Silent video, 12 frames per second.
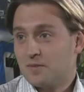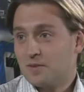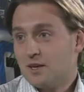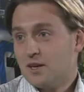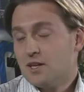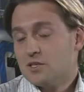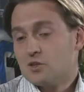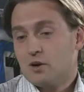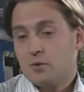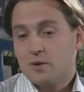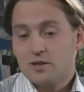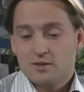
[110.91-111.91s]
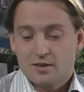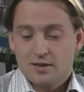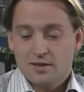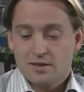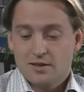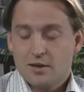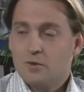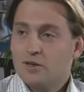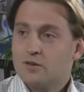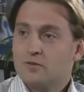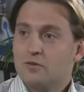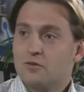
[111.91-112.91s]
Right. So I went, uh, I
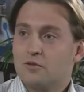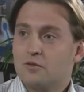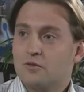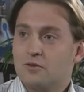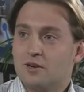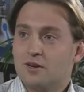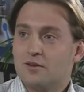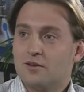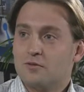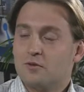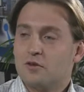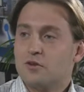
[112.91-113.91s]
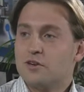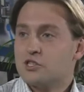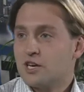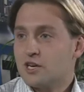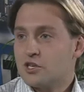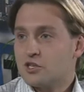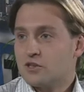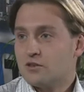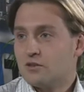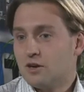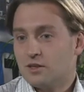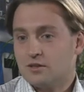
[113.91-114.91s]
went for further, uh, further
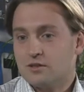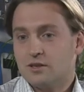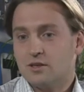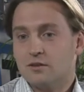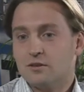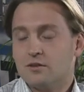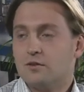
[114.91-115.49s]
education, got, uh,